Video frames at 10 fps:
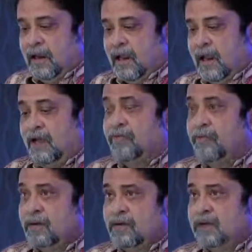
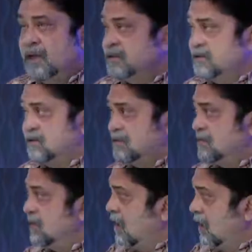I've put this
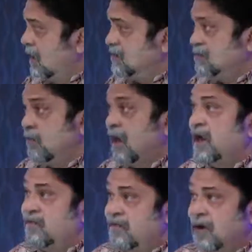as
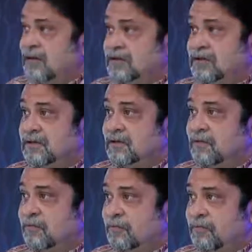my first
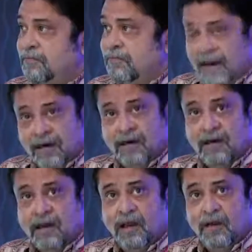
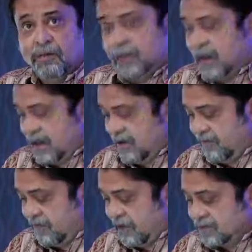panel, my
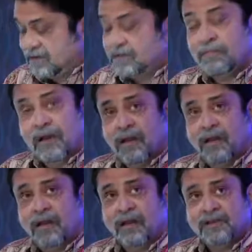first
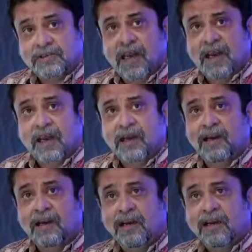slide,
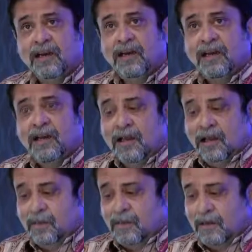
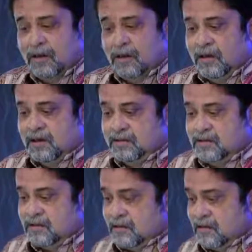because